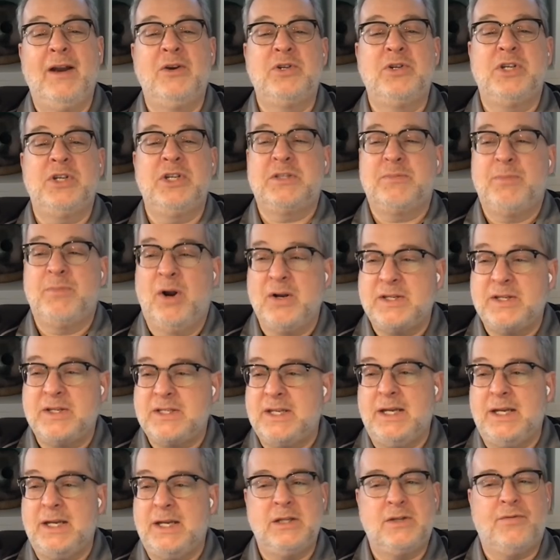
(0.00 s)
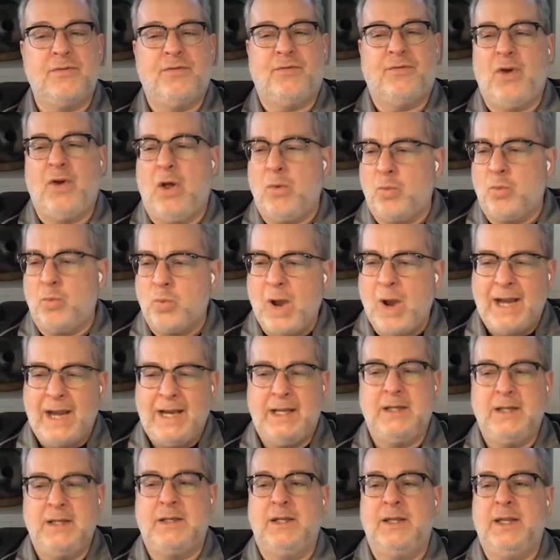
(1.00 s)
energy, smart cities, fall
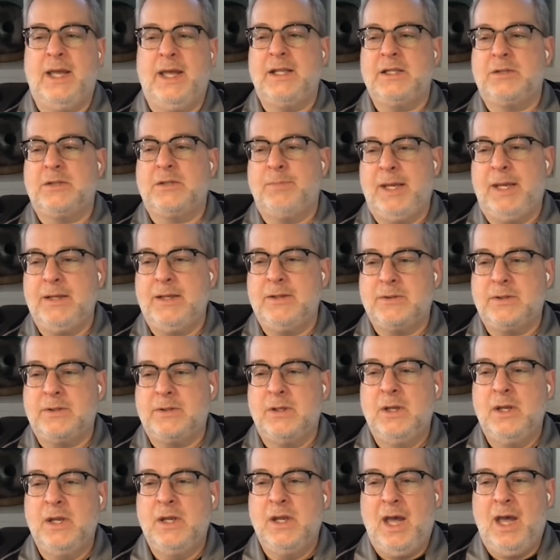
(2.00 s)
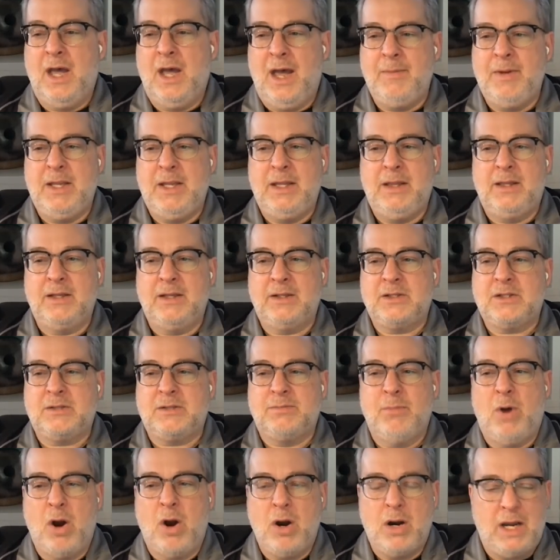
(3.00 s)
right into that space. I mean, the
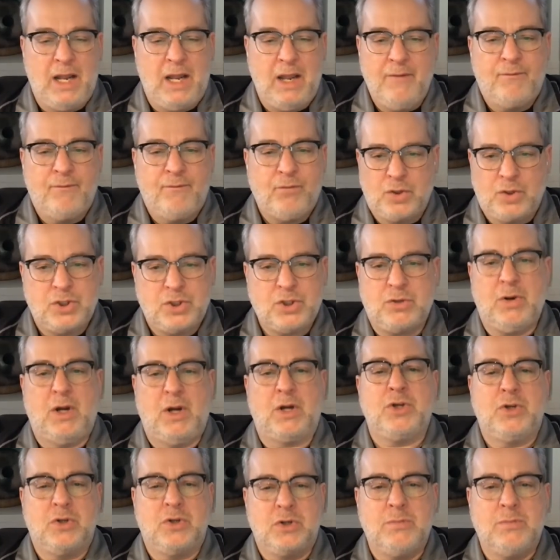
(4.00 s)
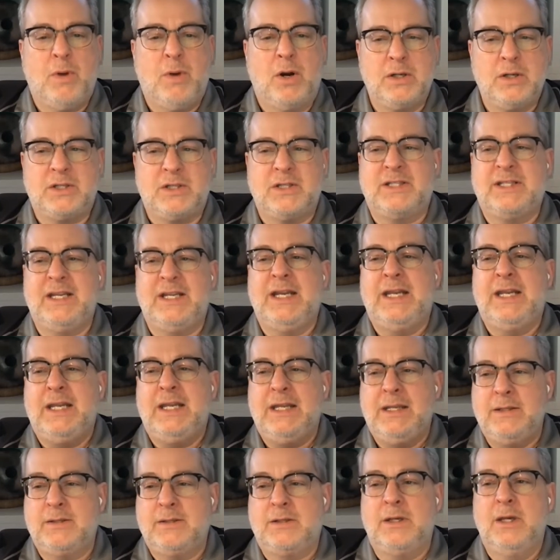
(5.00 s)
smart infrastructure, smart
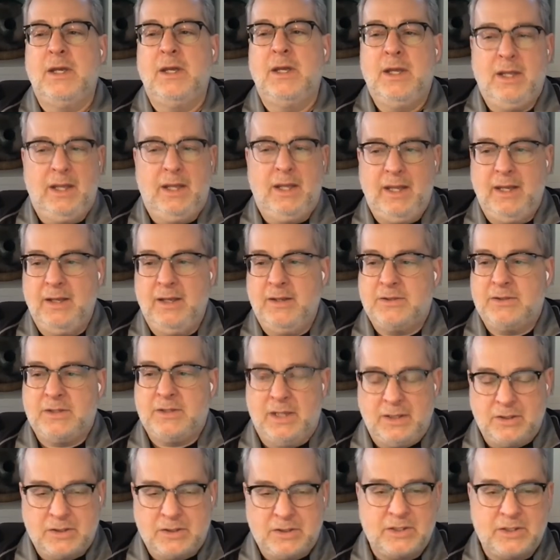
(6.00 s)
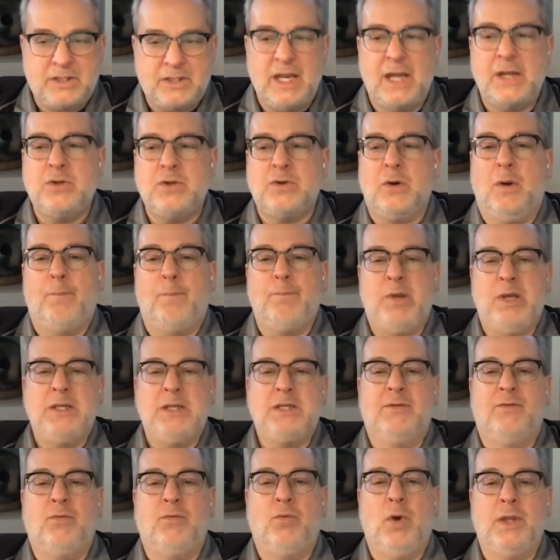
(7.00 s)
cities is a central
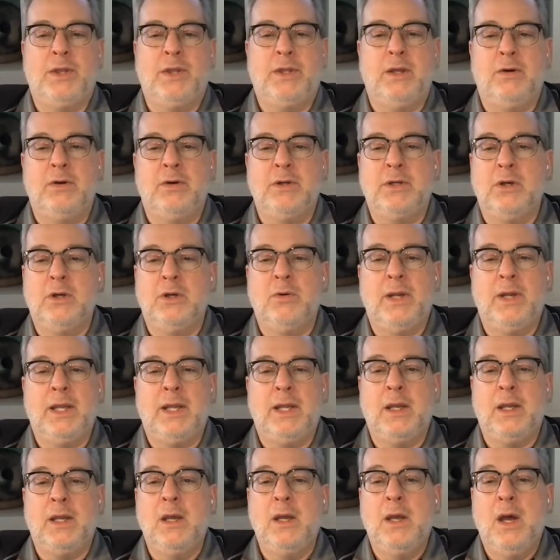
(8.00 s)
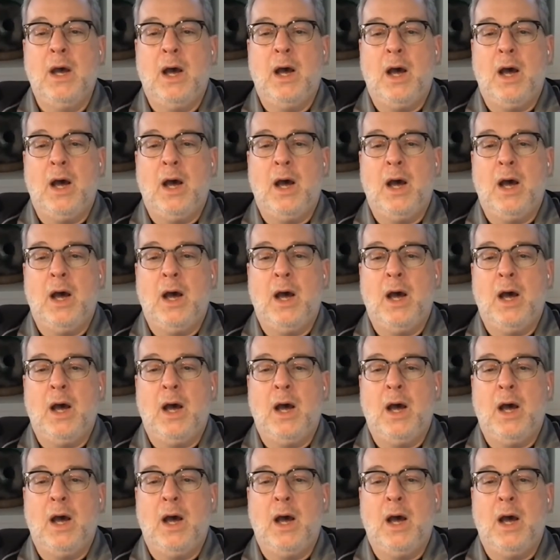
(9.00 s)
piece of what they're doing.